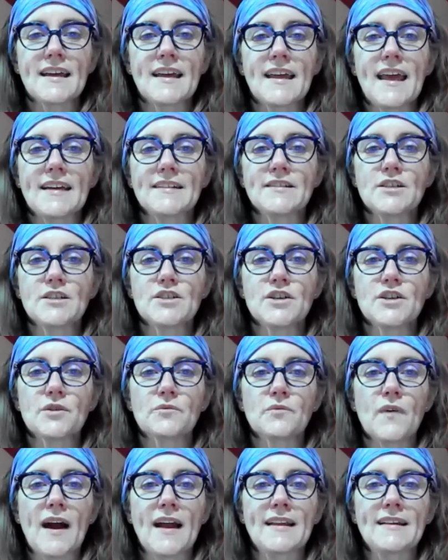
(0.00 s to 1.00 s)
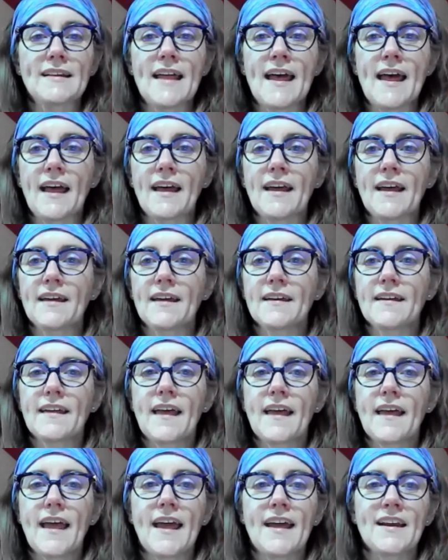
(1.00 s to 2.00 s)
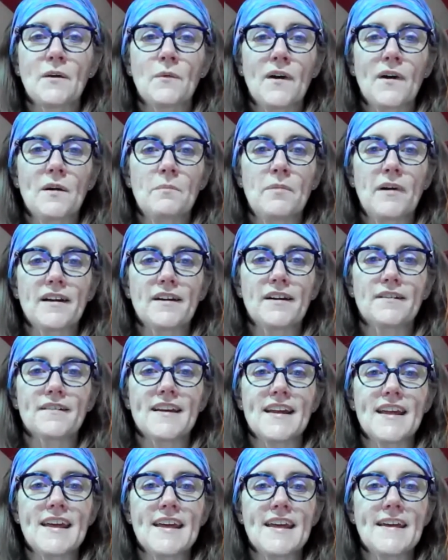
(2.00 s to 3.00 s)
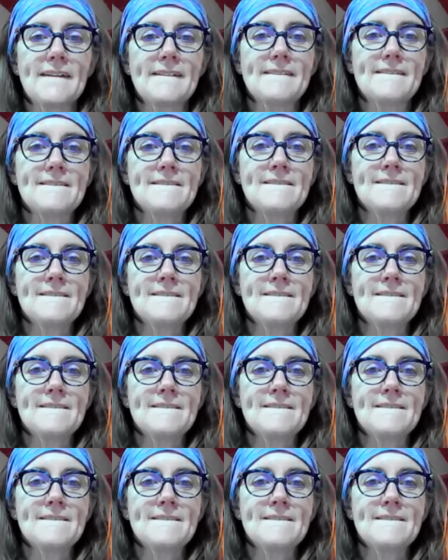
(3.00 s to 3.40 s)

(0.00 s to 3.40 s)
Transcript: against your right leg, anywhere but your knee.